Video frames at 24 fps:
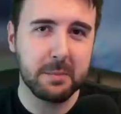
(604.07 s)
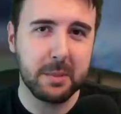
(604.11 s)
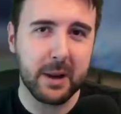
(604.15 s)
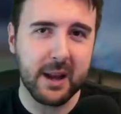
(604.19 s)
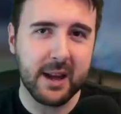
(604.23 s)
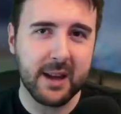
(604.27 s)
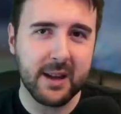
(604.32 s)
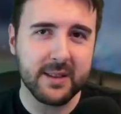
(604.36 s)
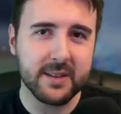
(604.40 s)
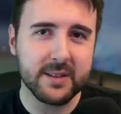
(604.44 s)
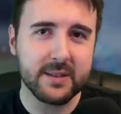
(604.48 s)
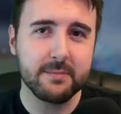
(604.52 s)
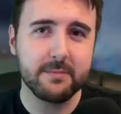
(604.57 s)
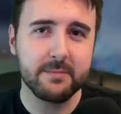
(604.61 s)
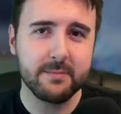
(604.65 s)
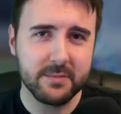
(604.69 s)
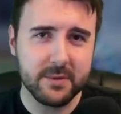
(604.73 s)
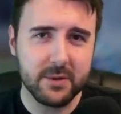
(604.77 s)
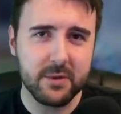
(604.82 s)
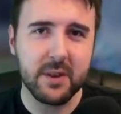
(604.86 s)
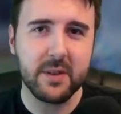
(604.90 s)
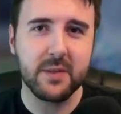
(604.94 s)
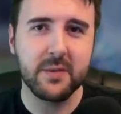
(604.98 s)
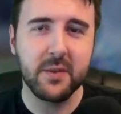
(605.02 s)
players,
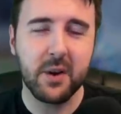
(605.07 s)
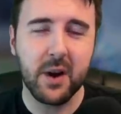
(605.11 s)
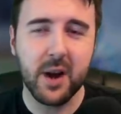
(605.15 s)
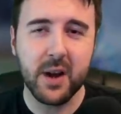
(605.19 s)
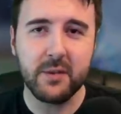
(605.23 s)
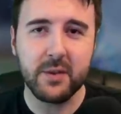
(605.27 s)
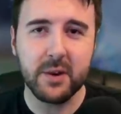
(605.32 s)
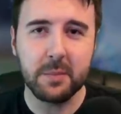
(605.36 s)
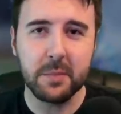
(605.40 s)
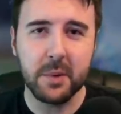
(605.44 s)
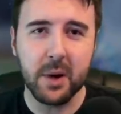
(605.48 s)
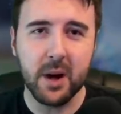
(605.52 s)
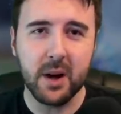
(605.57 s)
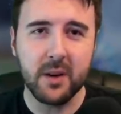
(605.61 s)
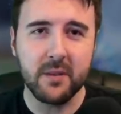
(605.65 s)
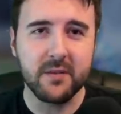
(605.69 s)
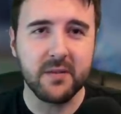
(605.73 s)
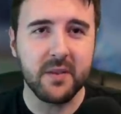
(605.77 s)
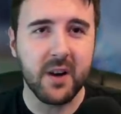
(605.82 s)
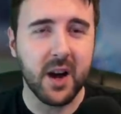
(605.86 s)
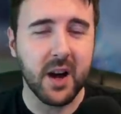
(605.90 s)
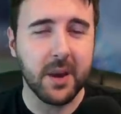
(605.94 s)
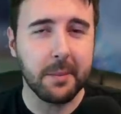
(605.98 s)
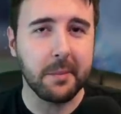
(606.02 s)
strength 5 and
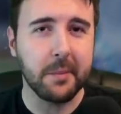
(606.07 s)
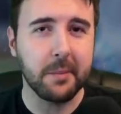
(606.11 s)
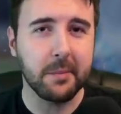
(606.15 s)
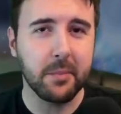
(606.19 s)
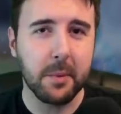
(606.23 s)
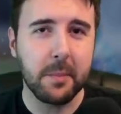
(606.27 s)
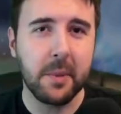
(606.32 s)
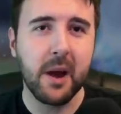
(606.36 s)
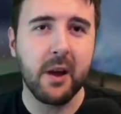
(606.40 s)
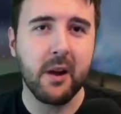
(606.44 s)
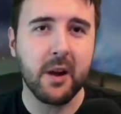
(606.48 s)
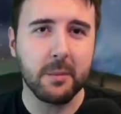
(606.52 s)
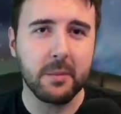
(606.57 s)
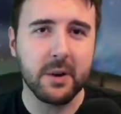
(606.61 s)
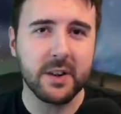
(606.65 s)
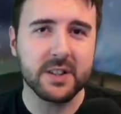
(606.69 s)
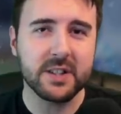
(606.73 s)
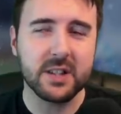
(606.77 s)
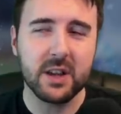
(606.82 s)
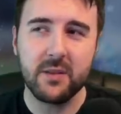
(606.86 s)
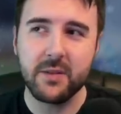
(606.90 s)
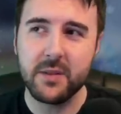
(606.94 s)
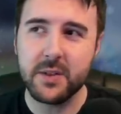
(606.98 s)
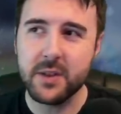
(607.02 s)
above, I'm preparing
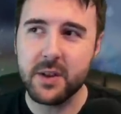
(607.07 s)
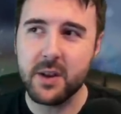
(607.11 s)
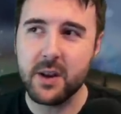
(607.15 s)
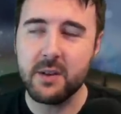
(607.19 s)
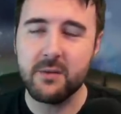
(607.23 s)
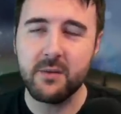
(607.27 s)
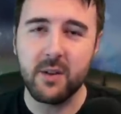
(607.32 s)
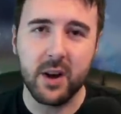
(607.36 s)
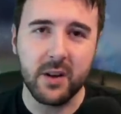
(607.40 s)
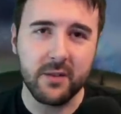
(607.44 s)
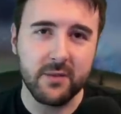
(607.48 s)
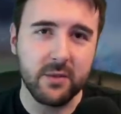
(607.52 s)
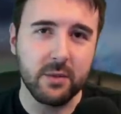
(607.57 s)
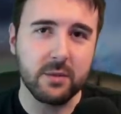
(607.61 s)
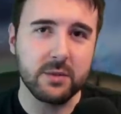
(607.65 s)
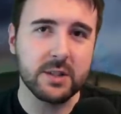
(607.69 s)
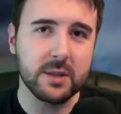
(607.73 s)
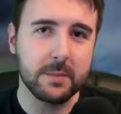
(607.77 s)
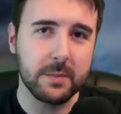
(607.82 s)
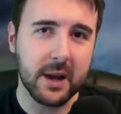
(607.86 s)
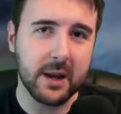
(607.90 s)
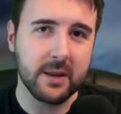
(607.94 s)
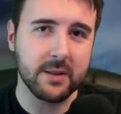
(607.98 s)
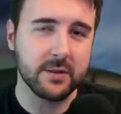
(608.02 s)
myself for 35,
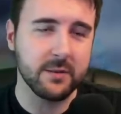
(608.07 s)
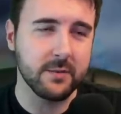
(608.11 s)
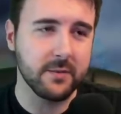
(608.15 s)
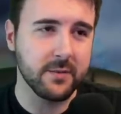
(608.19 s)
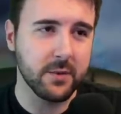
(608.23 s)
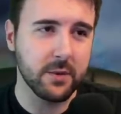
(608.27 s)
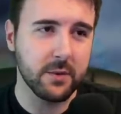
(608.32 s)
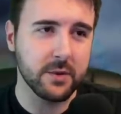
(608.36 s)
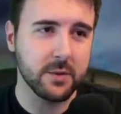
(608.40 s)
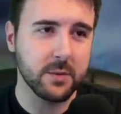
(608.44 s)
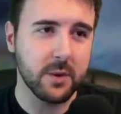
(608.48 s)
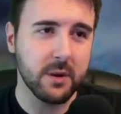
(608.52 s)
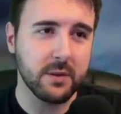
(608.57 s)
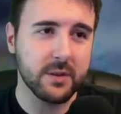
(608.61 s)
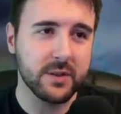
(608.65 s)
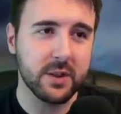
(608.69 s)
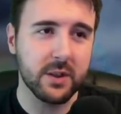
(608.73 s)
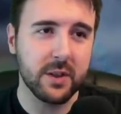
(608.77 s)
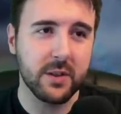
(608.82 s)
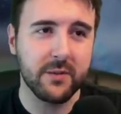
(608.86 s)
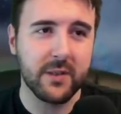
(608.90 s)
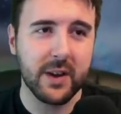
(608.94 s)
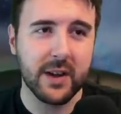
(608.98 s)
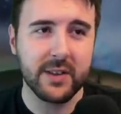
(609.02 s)
40 pounds from Forge World. So
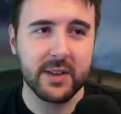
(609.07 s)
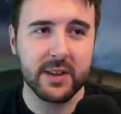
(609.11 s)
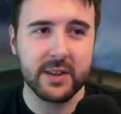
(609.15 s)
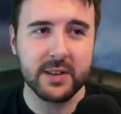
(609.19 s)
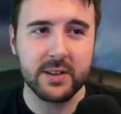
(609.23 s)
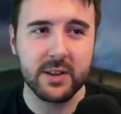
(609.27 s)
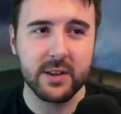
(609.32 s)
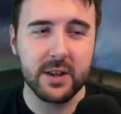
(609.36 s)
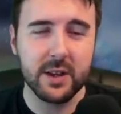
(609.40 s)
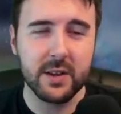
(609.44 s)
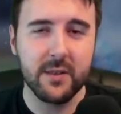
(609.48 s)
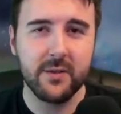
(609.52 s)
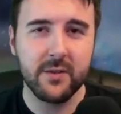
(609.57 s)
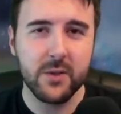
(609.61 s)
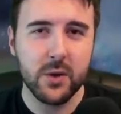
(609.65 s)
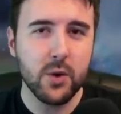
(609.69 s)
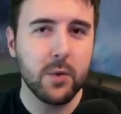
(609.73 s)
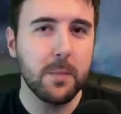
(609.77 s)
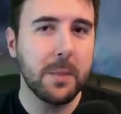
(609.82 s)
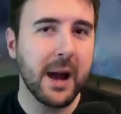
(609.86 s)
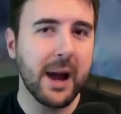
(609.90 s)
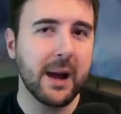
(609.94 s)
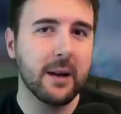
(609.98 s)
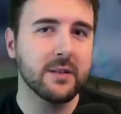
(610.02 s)
the fact that he's only a
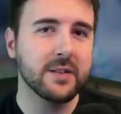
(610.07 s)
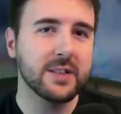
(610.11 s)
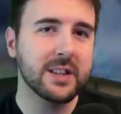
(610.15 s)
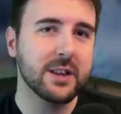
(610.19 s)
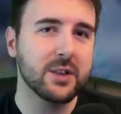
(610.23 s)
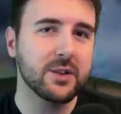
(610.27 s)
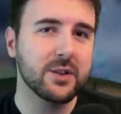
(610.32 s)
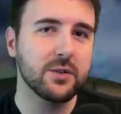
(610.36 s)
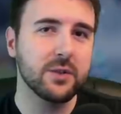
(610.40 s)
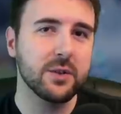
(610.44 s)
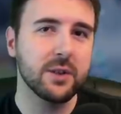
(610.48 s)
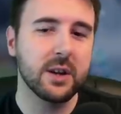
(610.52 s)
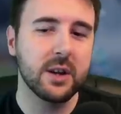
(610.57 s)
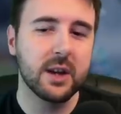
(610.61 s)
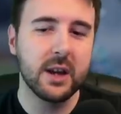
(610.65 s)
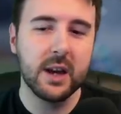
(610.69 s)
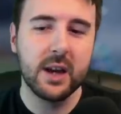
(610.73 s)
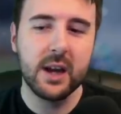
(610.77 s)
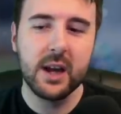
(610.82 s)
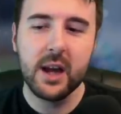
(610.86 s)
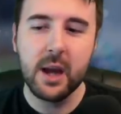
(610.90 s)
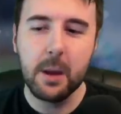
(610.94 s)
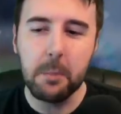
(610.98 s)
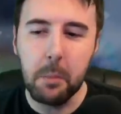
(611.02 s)
few pounds extra
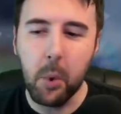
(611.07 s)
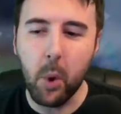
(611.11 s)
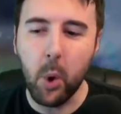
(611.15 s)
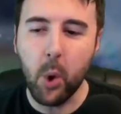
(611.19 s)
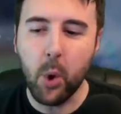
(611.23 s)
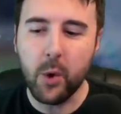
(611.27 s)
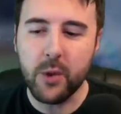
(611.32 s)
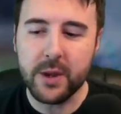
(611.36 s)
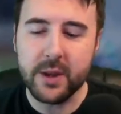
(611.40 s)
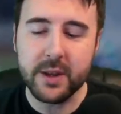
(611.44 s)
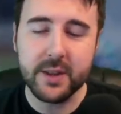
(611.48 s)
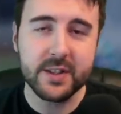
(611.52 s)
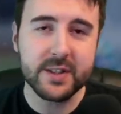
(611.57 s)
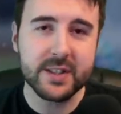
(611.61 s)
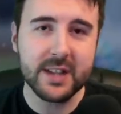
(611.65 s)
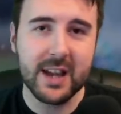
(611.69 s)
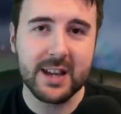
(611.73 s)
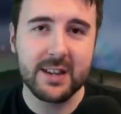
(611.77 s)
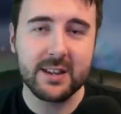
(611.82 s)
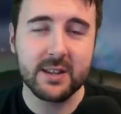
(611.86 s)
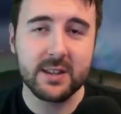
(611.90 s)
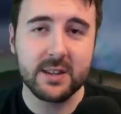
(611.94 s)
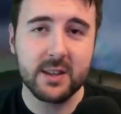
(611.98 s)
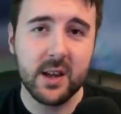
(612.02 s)
more than a
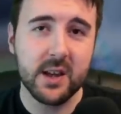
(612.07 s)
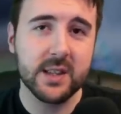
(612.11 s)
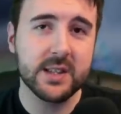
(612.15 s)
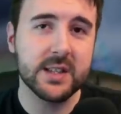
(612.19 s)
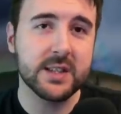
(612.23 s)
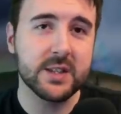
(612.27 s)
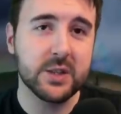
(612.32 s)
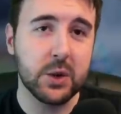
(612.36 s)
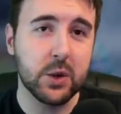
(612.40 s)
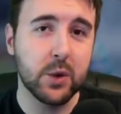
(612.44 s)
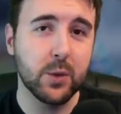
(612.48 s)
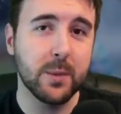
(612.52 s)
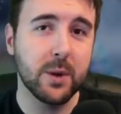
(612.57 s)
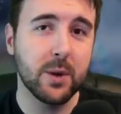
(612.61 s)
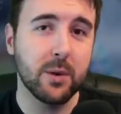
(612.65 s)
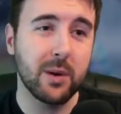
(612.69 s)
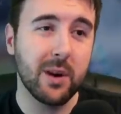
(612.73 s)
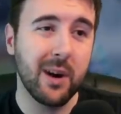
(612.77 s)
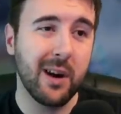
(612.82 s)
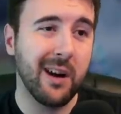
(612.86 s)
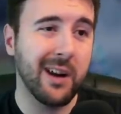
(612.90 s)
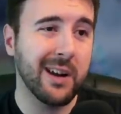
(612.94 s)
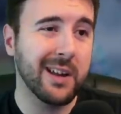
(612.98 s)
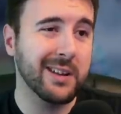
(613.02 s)
standard 32 mil
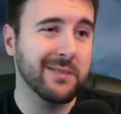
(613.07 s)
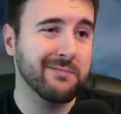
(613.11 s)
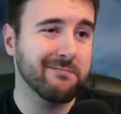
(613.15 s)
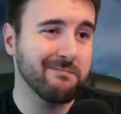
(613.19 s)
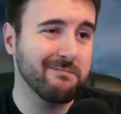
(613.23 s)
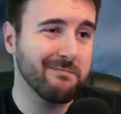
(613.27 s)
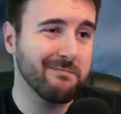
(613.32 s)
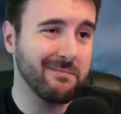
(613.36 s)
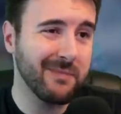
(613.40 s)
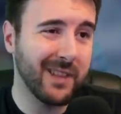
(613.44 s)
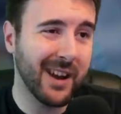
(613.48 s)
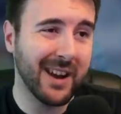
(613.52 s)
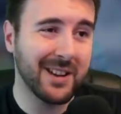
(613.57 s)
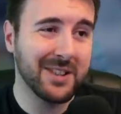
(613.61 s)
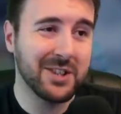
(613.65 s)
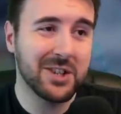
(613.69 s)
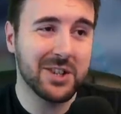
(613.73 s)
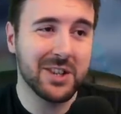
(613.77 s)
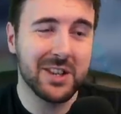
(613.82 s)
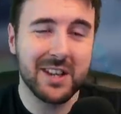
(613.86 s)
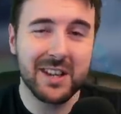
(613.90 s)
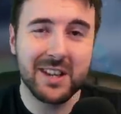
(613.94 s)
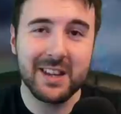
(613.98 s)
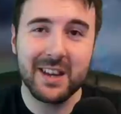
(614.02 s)
guy
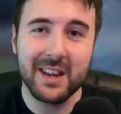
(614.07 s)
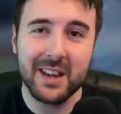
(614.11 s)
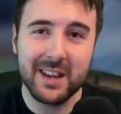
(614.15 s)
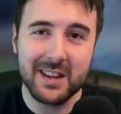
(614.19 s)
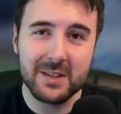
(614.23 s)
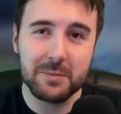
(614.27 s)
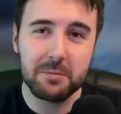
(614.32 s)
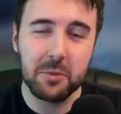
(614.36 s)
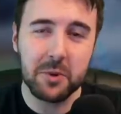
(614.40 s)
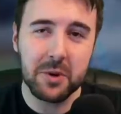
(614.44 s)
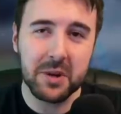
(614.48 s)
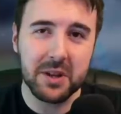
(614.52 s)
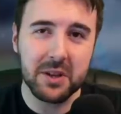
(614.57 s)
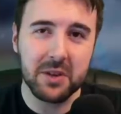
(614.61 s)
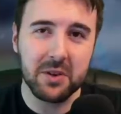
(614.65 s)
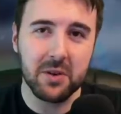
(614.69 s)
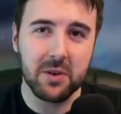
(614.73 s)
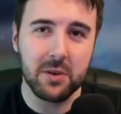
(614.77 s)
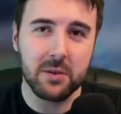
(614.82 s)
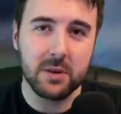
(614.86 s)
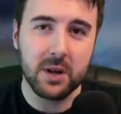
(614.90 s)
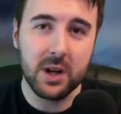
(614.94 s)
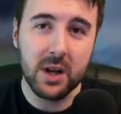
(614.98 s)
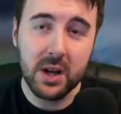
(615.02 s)
actually is pretty
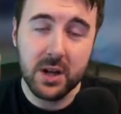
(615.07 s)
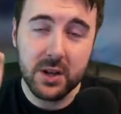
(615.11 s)
cool.